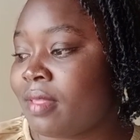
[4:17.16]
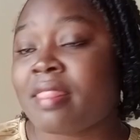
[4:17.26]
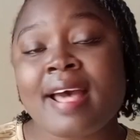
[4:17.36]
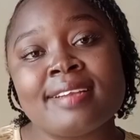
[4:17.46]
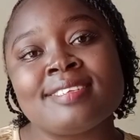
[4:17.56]

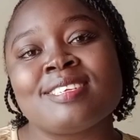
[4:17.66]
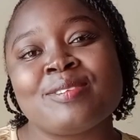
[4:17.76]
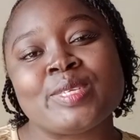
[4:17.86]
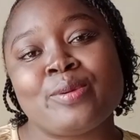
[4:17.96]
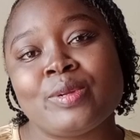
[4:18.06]
That
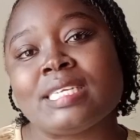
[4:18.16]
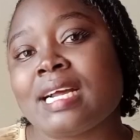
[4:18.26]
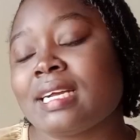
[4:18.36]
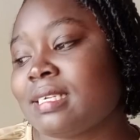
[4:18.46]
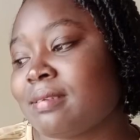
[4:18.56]
was a water
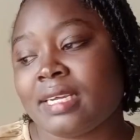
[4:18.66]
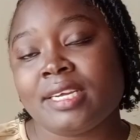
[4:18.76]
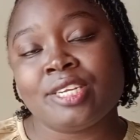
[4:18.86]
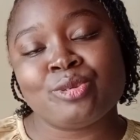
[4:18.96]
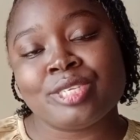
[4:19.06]
tank.
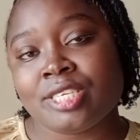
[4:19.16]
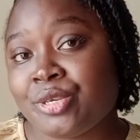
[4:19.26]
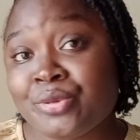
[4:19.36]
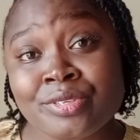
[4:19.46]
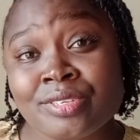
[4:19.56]
It was in
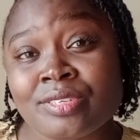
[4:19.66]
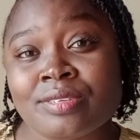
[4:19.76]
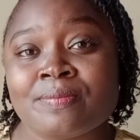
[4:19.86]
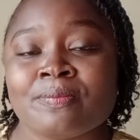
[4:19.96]
use.